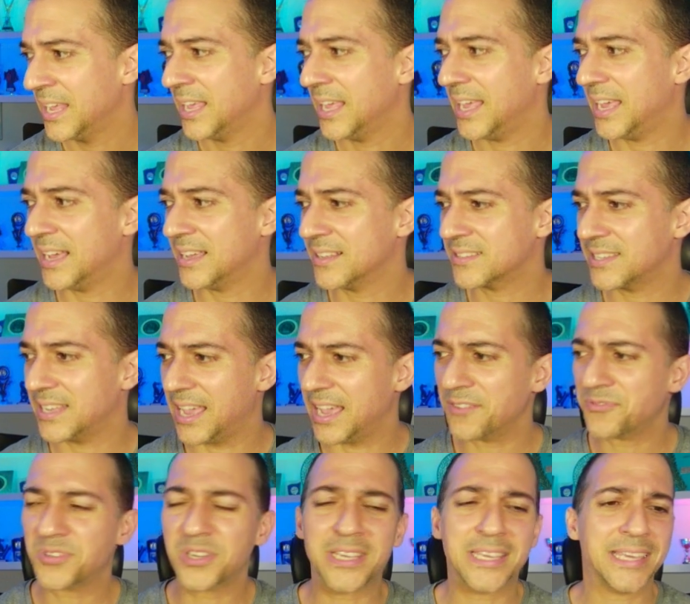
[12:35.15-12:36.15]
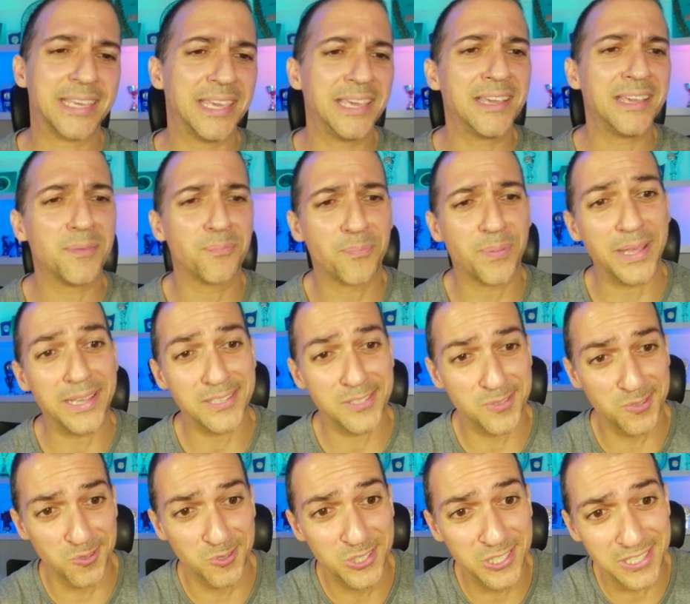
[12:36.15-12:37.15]
And after king plays
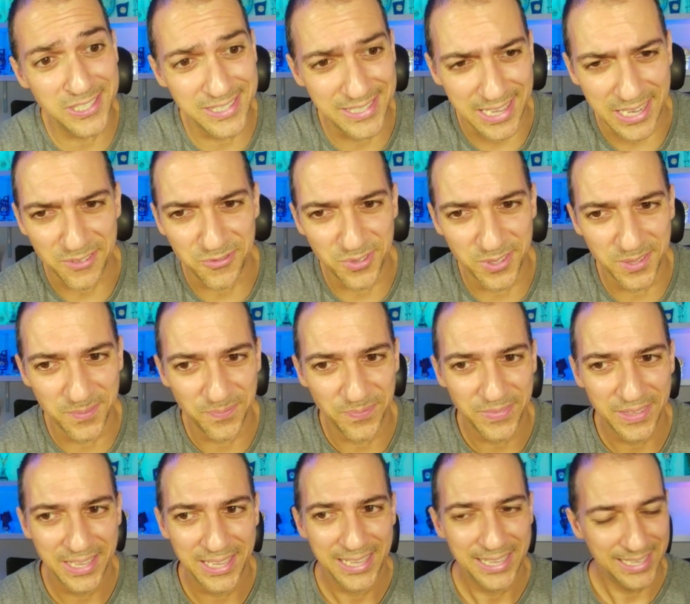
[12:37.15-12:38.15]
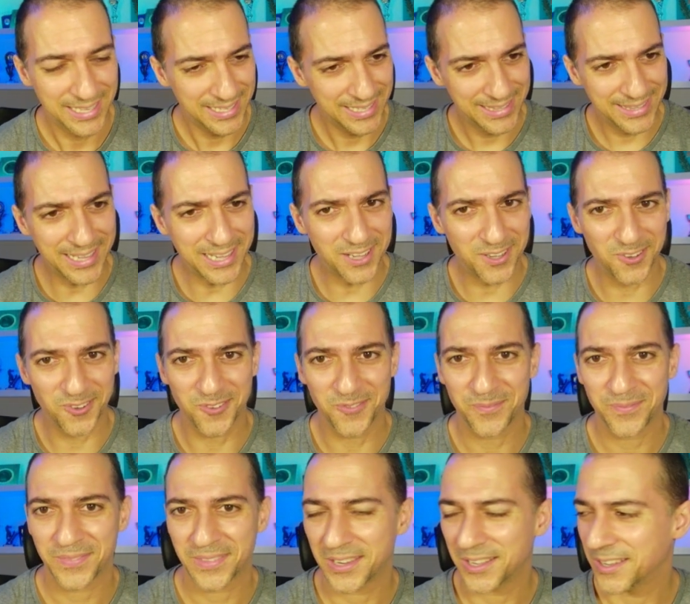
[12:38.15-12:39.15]
to g7, now
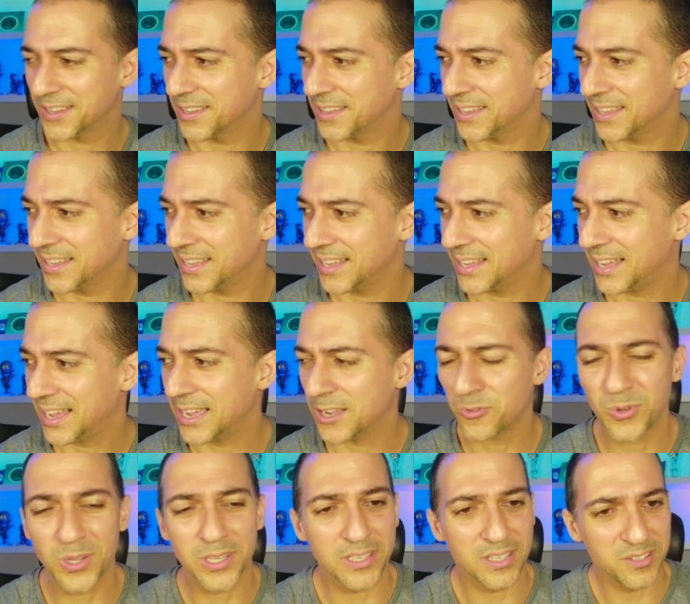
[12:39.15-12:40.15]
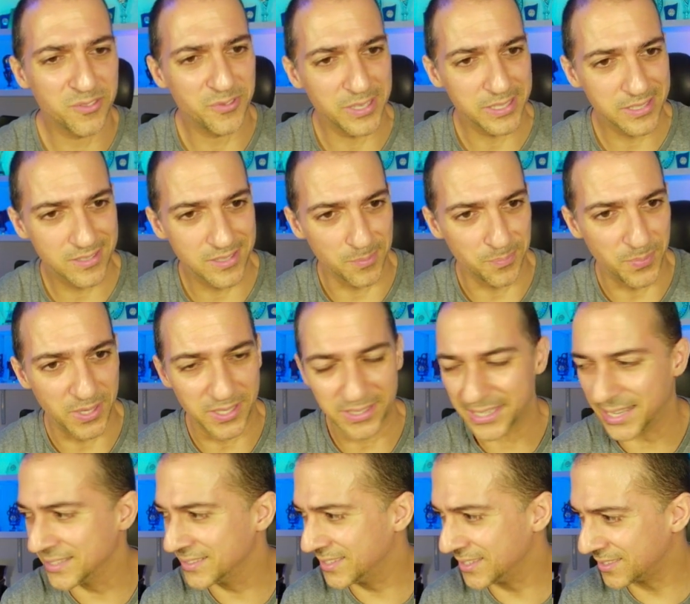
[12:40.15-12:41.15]
I will advance the pawn.
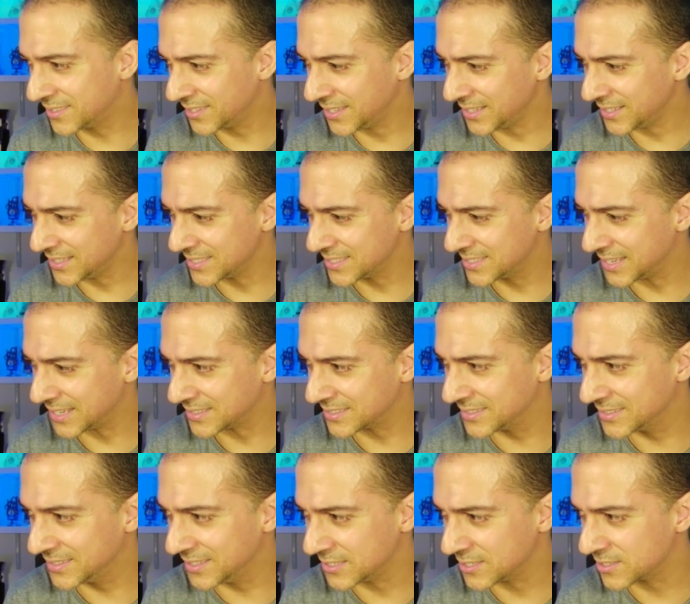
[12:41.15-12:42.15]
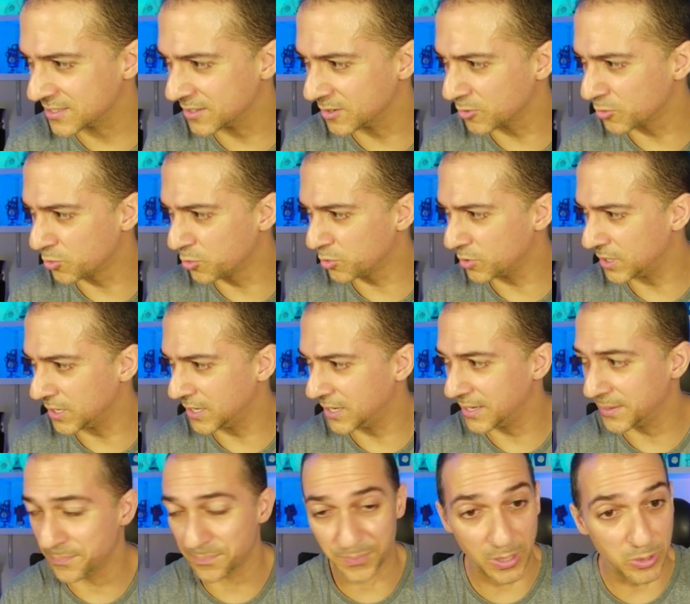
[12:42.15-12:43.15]
And the thing is that this
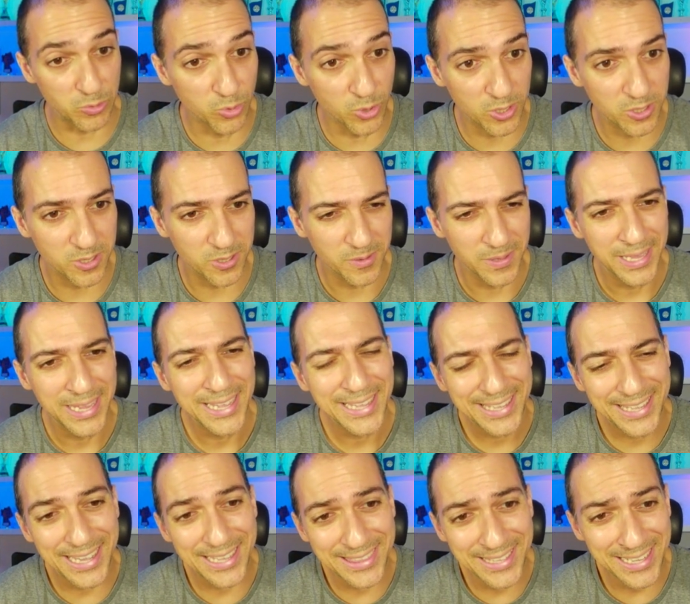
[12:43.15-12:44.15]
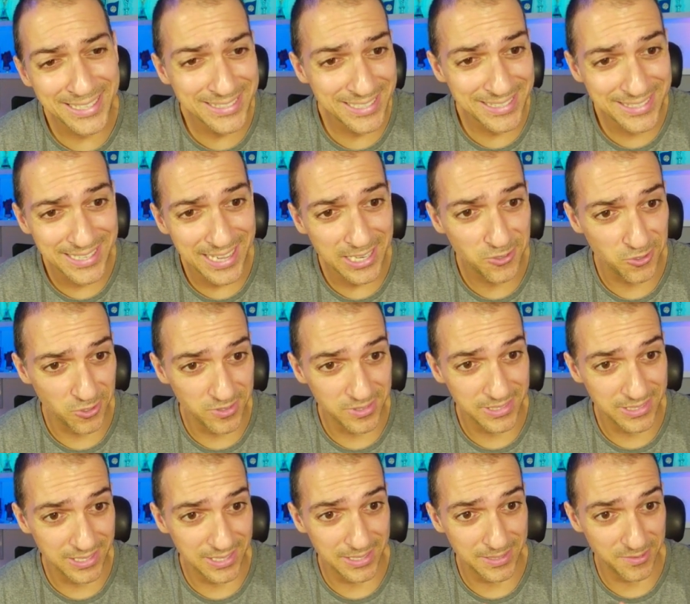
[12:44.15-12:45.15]
rook cannot attack on
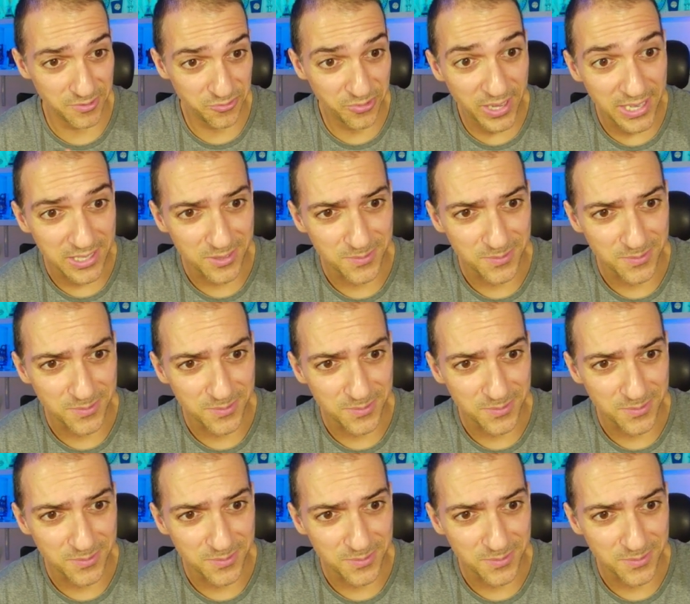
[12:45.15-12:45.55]
the file.